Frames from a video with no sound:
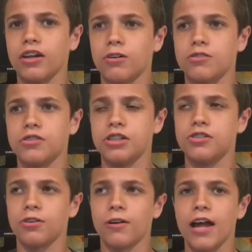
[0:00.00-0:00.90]
Arts
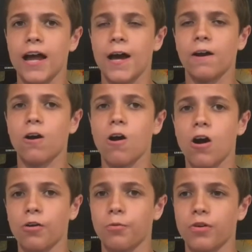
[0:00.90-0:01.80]
teacher at
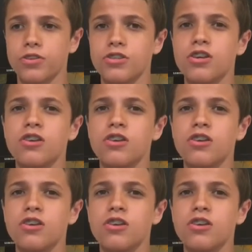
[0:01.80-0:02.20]
Hogwarts.